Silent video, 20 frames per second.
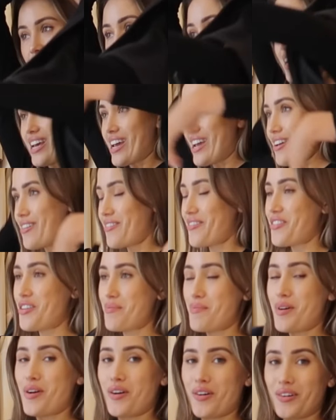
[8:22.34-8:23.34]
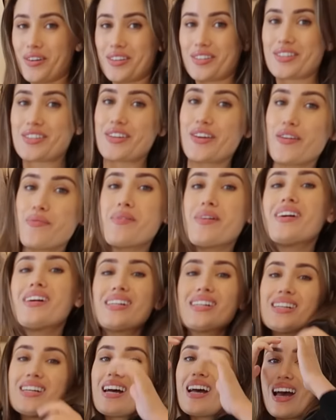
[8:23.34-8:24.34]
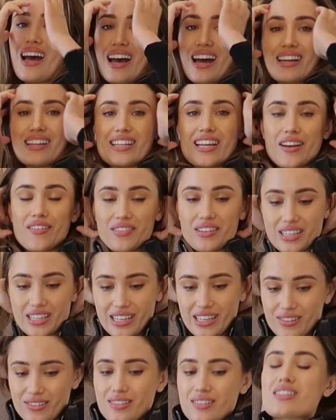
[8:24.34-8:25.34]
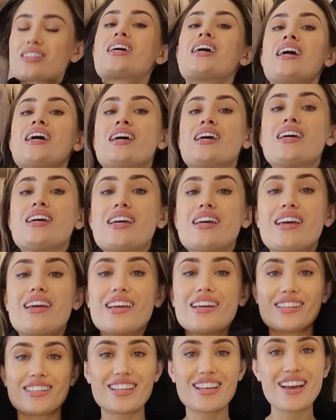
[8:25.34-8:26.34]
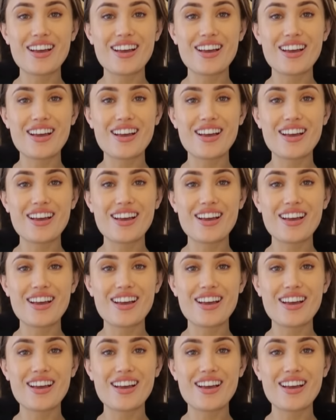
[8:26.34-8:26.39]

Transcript: gilet from Holland Cooper and everything else is